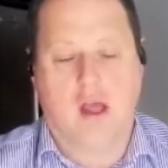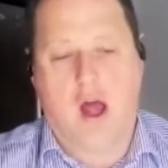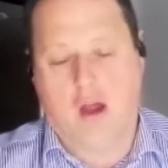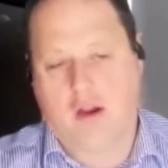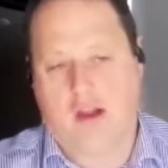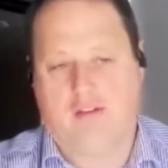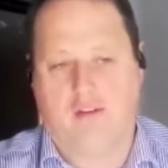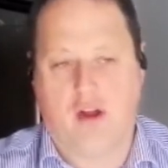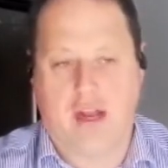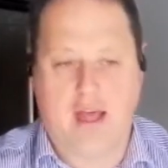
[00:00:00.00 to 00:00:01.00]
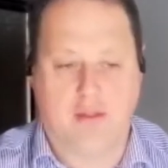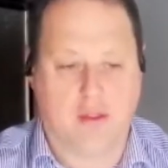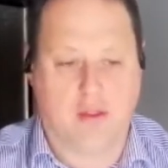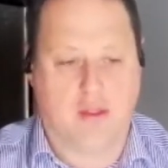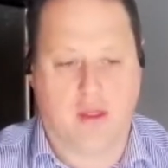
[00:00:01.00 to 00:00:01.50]
only to find out
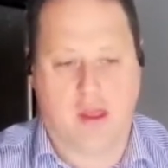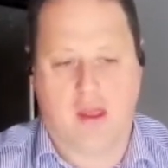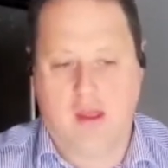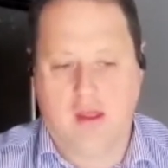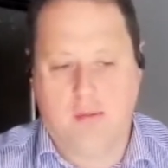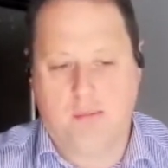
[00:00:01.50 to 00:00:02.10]
that the